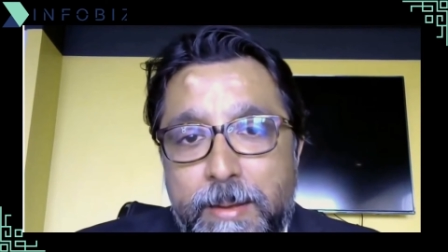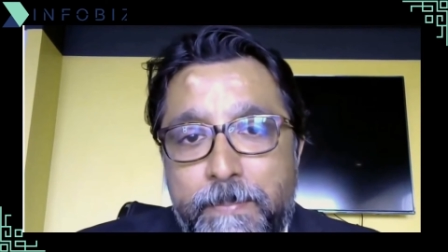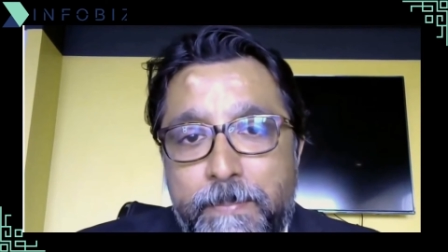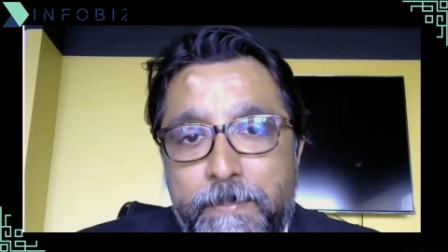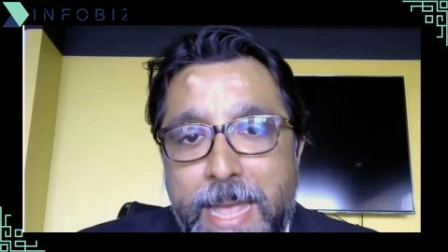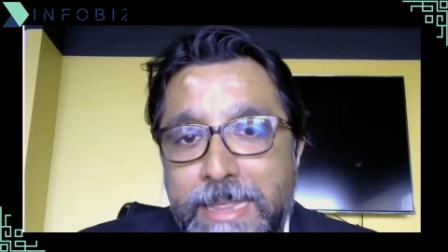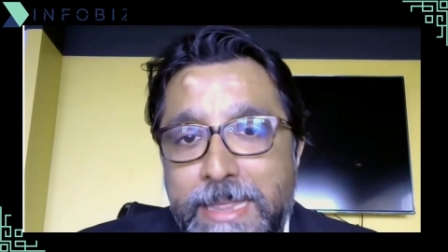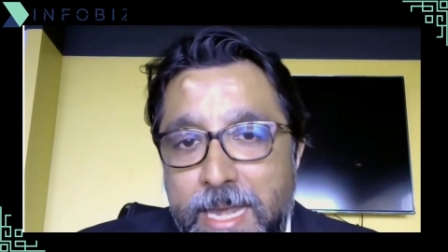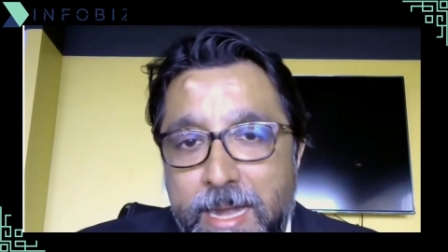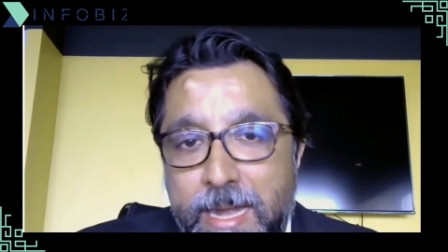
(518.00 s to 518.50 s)

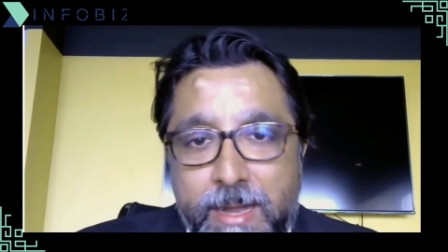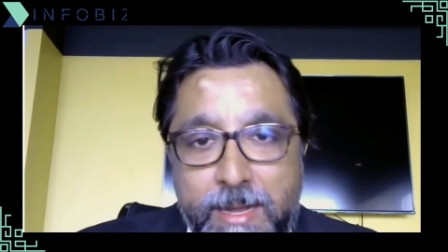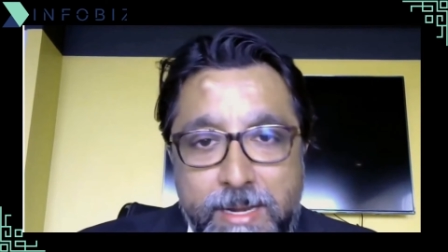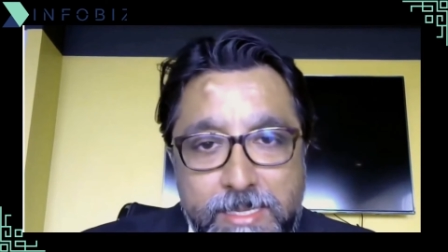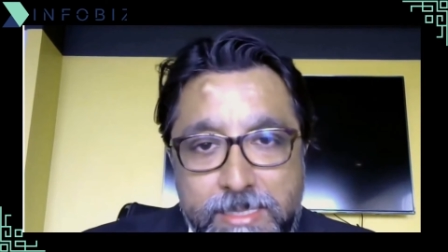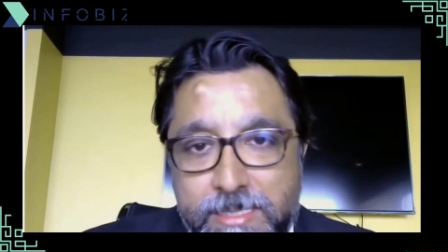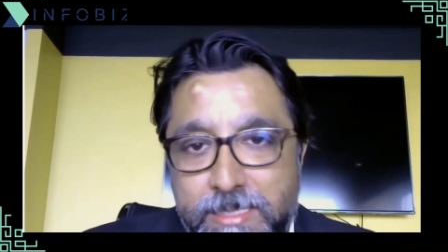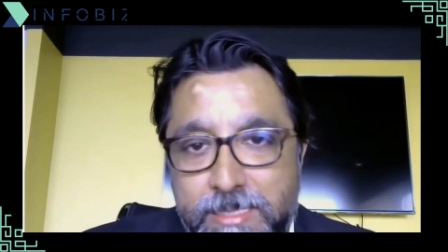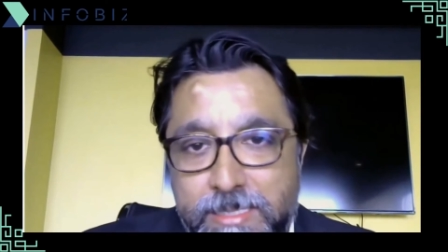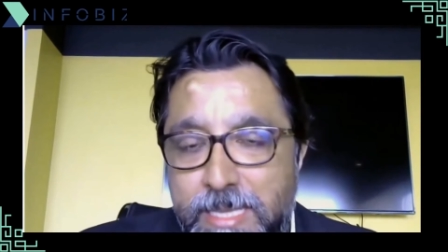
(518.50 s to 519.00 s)
and there are
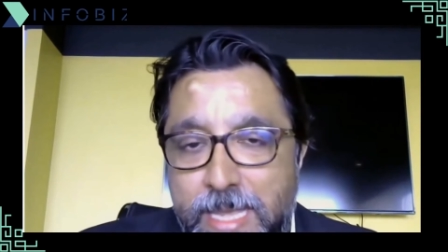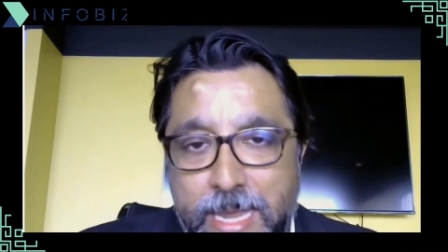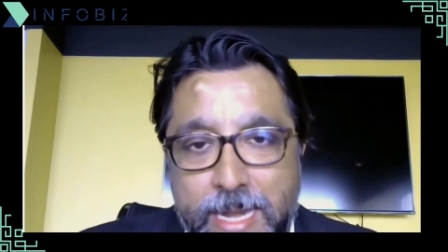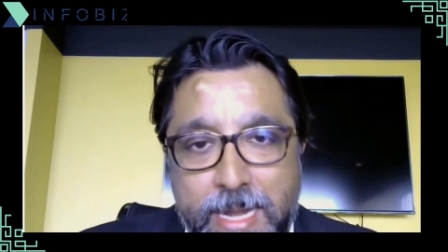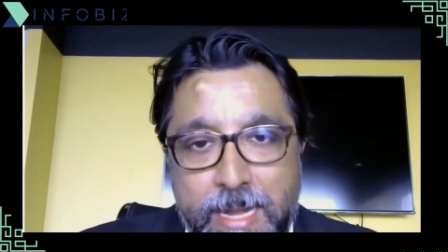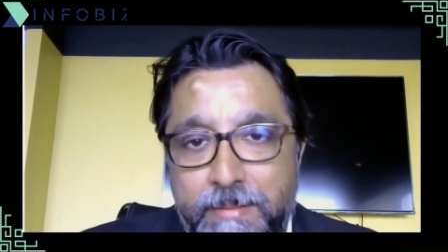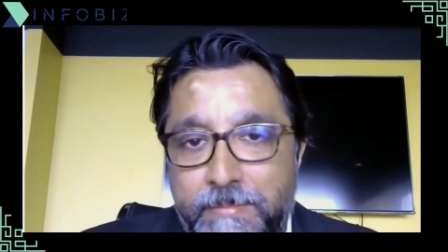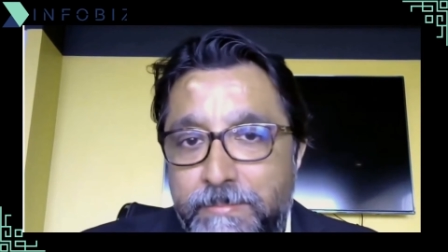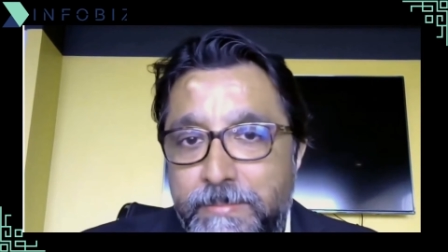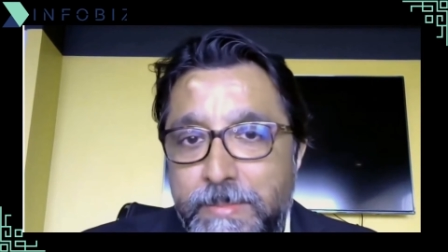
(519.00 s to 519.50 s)
risks
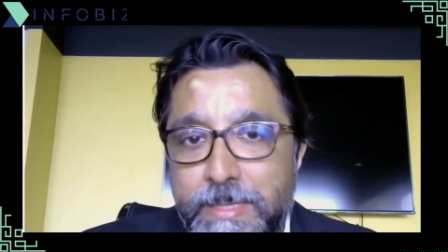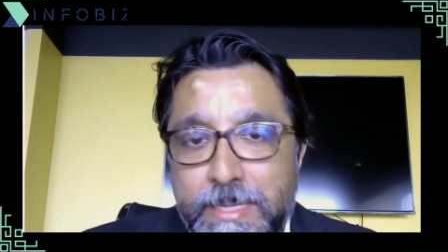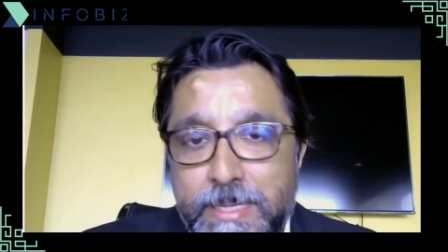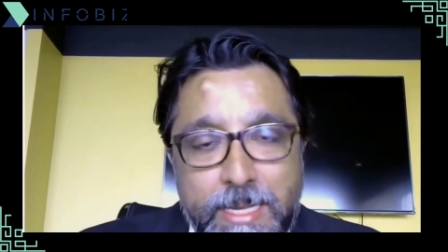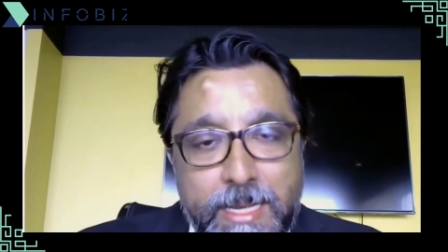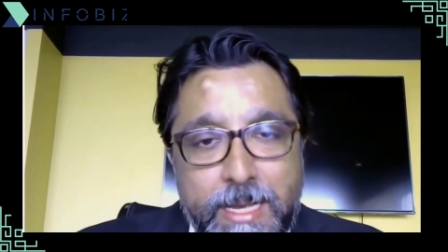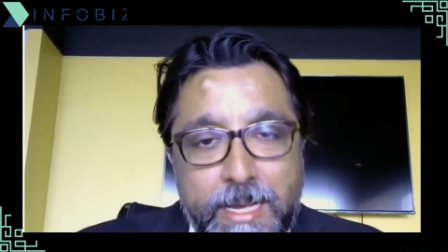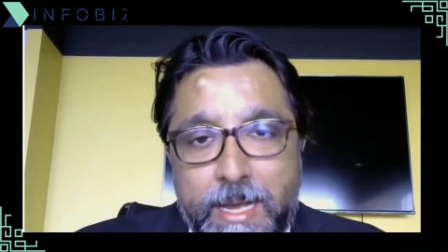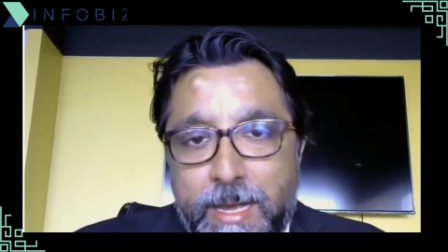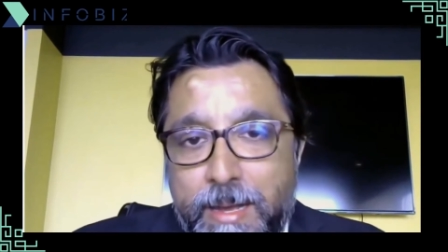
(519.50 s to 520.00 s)
and
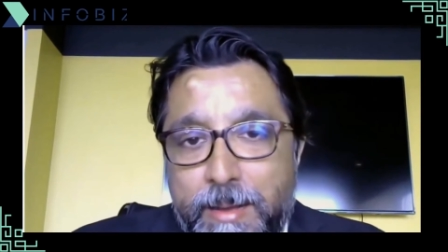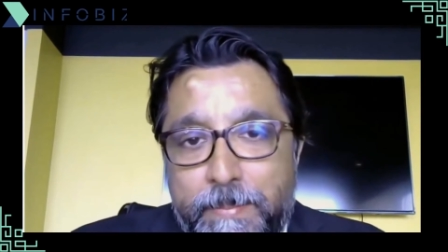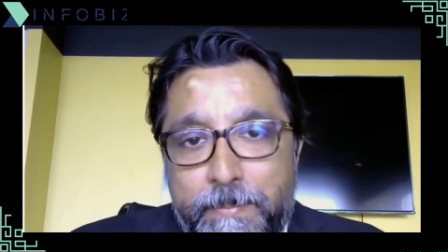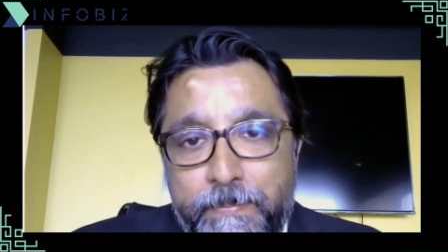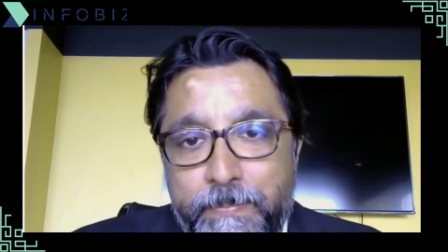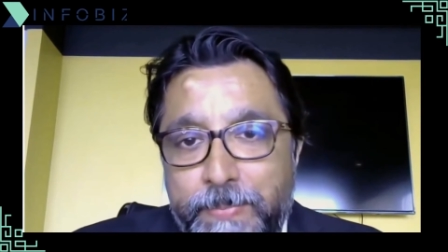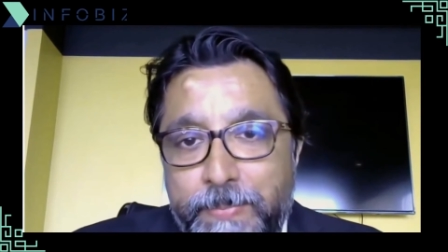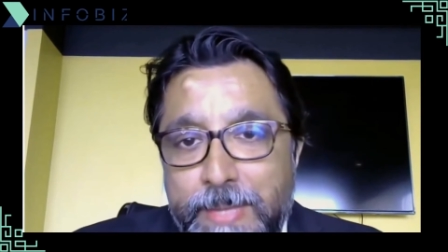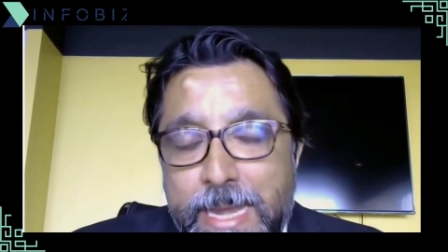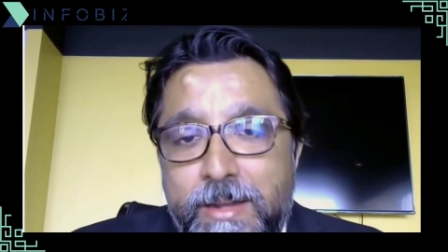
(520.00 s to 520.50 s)

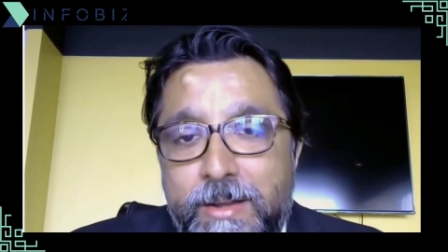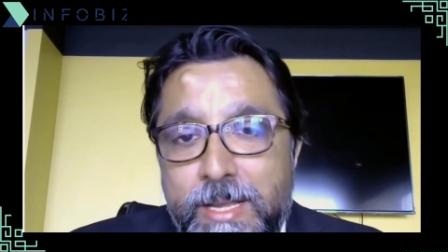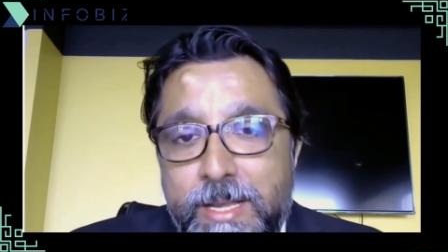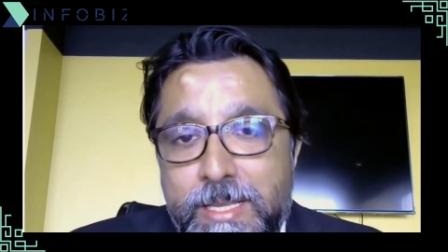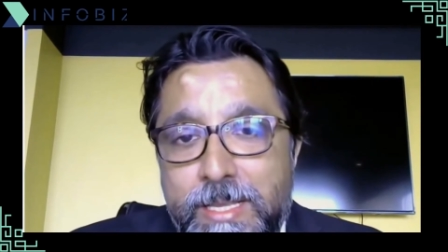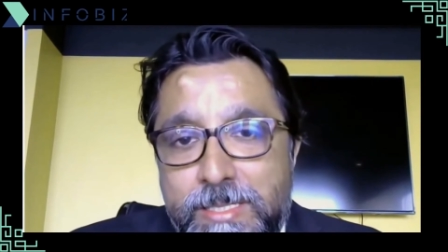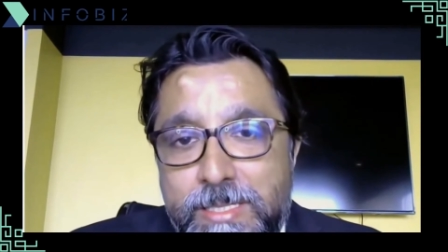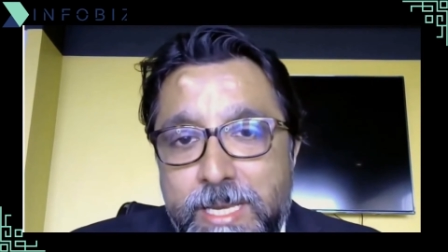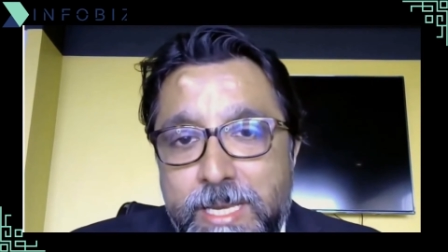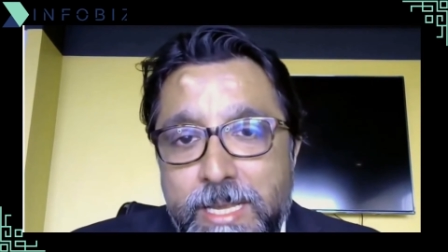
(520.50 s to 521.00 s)

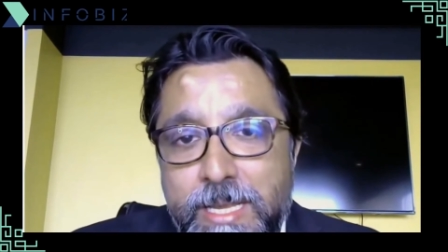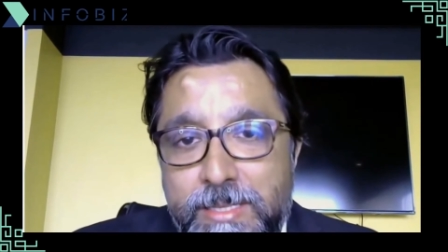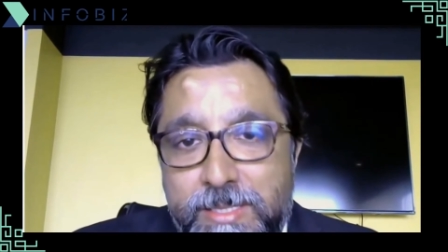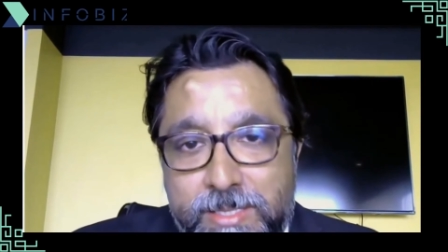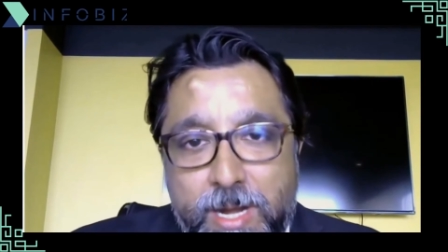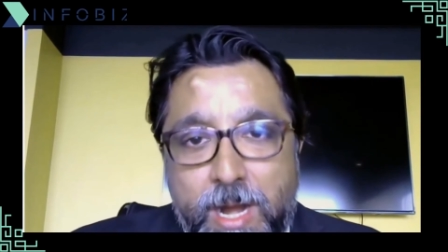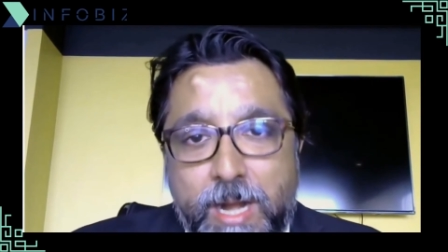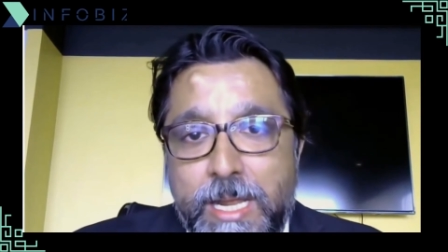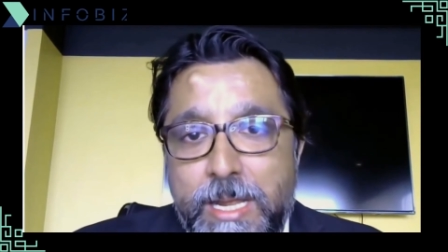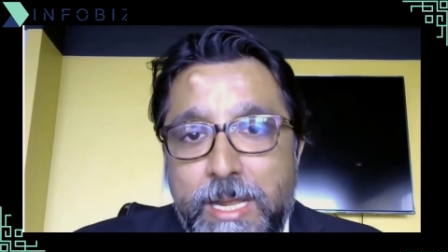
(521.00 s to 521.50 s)
interesting
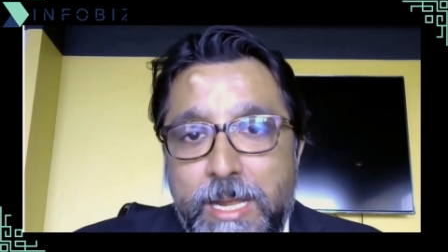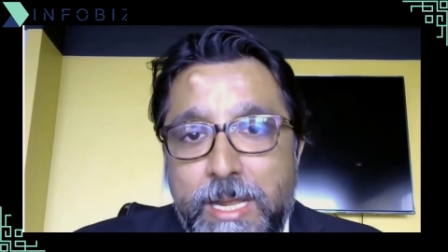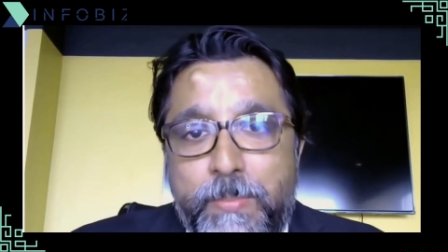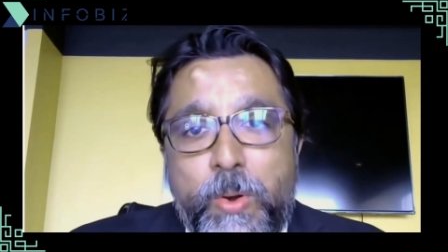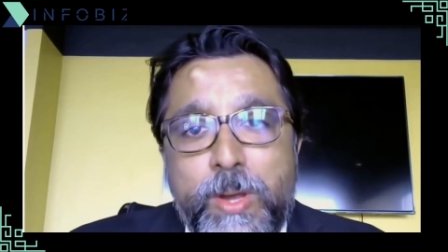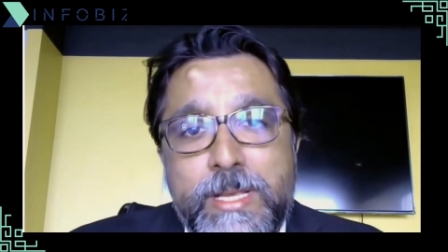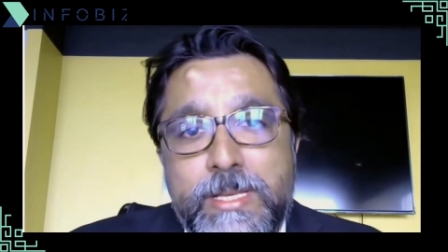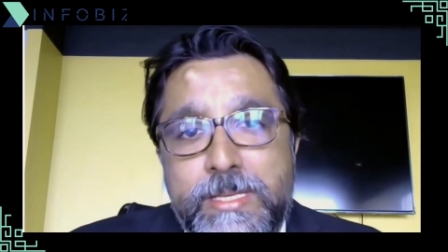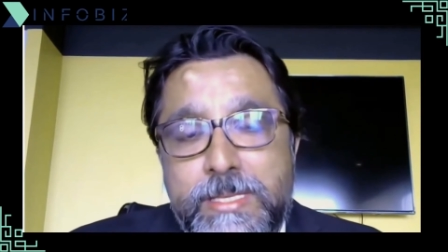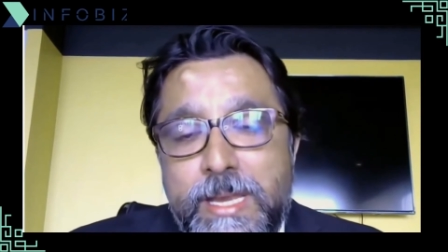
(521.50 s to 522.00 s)
starting
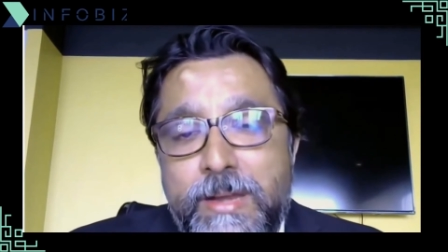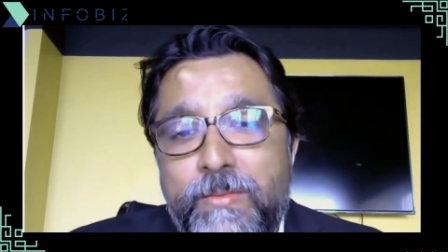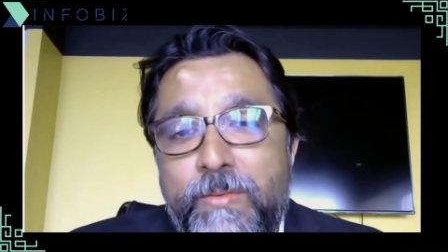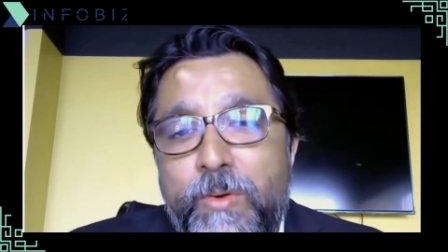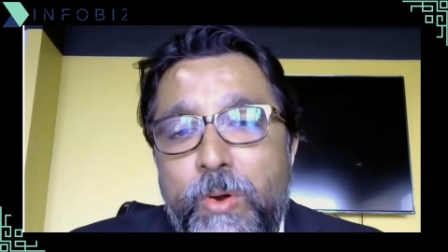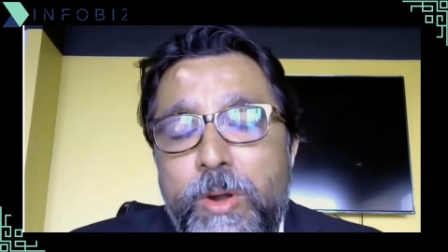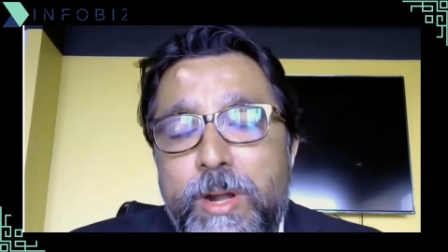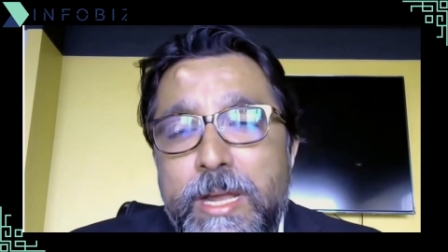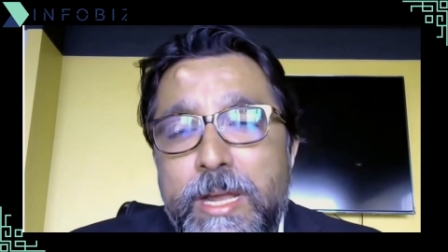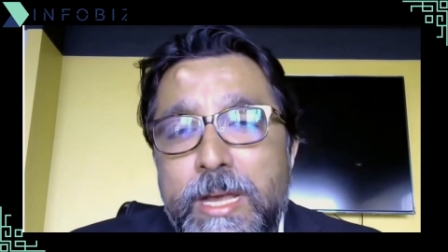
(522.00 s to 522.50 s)
points
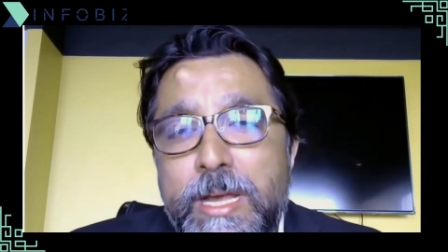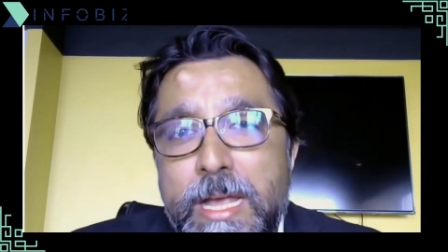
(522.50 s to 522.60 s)
involved.